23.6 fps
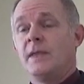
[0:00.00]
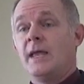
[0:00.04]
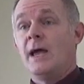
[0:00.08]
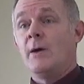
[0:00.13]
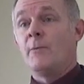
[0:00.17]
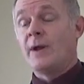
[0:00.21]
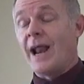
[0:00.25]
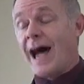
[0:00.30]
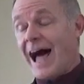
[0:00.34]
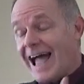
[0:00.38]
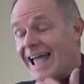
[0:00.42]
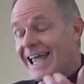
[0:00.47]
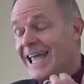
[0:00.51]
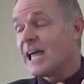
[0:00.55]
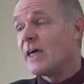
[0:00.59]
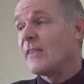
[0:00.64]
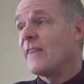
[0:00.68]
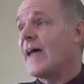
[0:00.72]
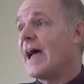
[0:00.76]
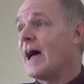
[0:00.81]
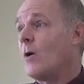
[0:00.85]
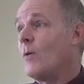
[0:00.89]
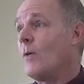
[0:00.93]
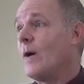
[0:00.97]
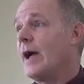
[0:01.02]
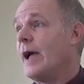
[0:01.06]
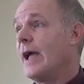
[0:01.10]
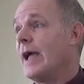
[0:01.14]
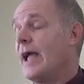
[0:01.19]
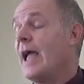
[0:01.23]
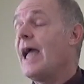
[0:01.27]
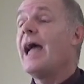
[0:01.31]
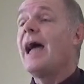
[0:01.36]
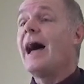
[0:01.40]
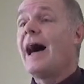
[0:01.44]
And when I get that
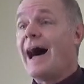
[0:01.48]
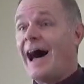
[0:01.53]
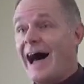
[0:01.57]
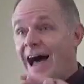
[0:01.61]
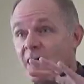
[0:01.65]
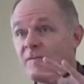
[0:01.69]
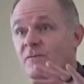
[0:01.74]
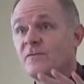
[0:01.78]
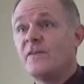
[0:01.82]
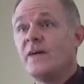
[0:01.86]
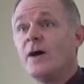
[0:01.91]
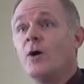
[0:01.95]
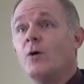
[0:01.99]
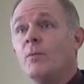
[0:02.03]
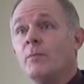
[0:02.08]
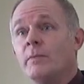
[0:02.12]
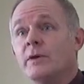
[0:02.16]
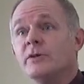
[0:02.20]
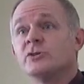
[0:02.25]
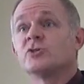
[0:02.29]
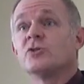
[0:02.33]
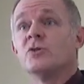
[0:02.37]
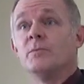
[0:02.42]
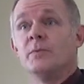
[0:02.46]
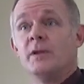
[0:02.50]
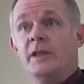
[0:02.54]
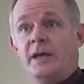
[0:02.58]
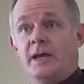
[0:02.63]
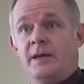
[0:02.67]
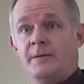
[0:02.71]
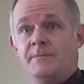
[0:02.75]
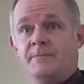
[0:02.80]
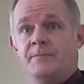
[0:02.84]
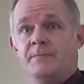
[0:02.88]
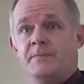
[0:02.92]
way, I fail miserably.
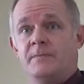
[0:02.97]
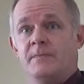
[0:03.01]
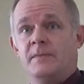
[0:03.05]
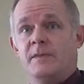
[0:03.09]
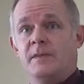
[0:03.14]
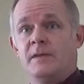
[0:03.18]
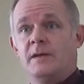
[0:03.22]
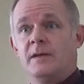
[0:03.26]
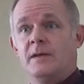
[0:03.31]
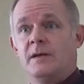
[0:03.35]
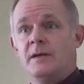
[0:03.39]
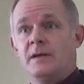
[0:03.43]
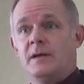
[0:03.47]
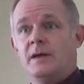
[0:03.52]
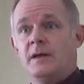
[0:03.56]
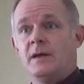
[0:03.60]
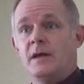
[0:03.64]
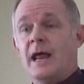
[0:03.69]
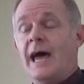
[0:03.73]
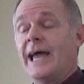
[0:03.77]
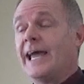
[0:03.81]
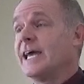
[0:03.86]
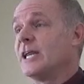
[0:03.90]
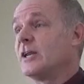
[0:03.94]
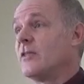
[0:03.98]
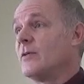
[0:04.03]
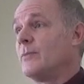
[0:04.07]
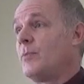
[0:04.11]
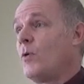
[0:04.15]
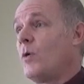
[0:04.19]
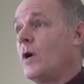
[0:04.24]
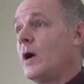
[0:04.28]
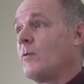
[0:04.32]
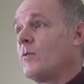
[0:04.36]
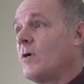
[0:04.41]
And I get to the
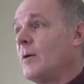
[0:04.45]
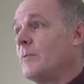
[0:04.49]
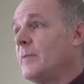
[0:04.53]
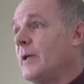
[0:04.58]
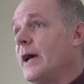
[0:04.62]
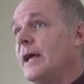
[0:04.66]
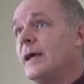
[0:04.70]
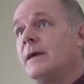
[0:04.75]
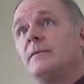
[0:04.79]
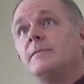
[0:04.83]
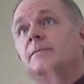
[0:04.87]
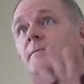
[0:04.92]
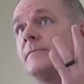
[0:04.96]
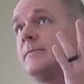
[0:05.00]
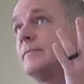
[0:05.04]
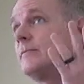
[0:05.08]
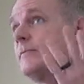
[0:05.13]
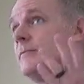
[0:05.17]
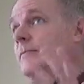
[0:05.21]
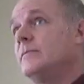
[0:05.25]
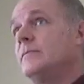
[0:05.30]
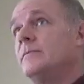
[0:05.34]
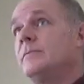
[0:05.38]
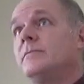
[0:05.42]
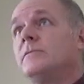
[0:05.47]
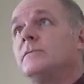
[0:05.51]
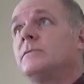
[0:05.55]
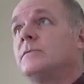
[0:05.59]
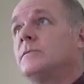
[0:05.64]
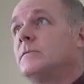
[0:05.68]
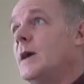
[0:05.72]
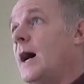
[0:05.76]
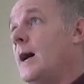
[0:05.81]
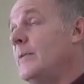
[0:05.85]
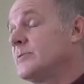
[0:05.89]
point where I'm like,
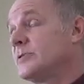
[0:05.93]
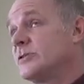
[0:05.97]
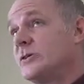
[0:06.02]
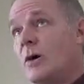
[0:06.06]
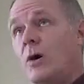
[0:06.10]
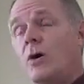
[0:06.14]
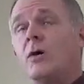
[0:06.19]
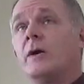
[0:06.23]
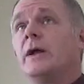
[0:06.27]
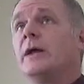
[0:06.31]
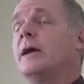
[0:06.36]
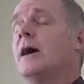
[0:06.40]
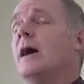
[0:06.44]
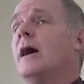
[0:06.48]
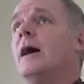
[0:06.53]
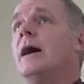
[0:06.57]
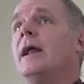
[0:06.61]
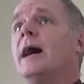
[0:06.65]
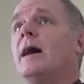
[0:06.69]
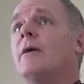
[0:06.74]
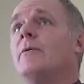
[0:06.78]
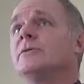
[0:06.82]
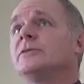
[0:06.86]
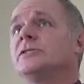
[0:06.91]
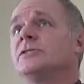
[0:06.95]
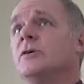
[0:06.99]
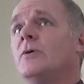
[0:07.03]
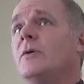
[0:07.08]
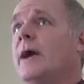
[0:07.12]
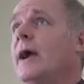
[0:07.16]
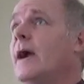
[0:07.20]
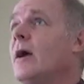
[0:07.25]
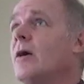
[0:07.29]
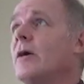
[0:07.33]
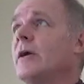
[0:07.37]
I'm sorry, God, I was so
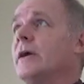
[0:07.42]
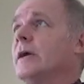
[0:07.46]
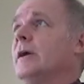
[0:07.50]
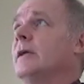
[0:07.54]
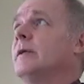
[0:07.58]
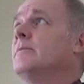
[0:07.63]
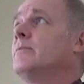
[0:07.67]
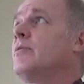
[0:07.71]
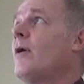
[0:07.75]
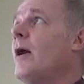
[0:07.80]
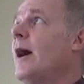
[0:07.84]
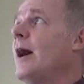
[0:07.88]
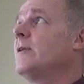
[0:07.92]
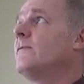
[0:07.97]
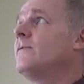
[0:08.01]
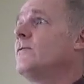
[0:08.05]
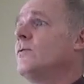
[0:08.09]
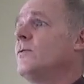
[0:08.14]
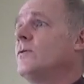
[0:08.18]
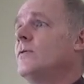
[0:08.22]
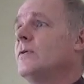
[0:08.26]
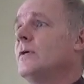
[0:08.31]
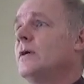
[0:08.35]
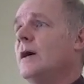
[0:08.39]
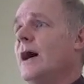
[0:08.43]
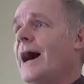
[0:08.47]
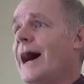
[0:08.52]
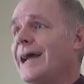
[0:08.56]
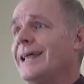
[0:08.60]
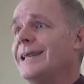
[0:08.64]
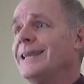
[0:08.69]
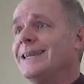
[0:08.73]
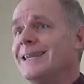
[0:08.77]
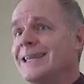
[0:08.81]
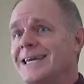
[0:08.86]
arrogant and prideful.
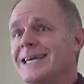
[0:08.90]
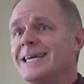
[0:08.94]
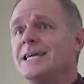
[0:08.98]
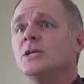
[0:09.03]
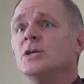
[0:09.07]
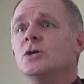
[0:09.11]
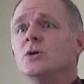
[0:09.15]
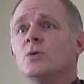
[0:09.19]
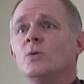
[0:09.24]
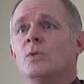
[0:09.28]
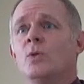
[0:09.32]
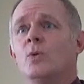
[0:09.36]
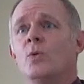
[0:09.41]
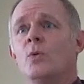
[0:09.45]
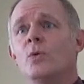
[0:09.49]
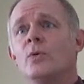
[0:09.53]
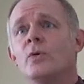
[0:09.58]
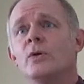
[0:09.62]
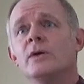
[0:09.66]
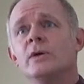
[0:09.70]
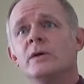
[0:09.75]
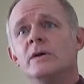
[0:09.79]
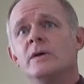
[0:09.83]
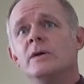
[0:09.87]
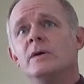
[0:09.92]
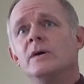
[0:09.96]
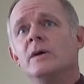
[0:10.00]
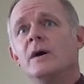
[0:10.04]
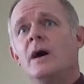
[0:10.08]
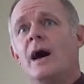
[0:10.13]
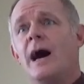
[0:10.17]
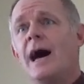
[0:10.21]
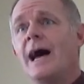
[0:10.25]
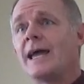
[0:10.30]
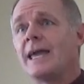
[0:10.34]
I need you, Lord.
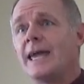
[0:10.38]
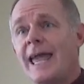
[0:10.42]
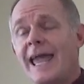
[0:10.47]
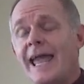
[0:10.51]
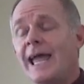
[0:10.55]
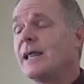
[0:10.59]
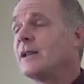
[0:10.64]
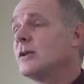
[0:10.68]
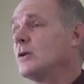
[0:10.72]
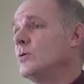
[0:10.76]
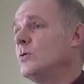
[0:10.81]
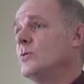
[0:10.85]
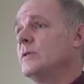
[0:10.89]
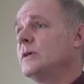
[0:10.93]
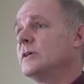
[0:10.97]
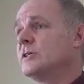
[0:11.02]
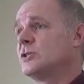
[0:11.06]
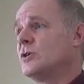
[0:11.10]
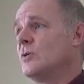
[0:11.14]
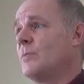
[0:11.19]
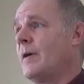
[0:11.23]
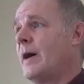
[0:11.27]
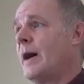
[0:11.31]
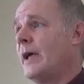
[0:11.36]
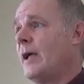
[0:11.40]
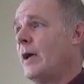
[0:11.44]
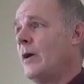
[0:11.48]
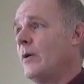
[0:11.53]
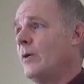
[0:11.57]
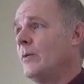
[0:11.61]
I can't do this on my own.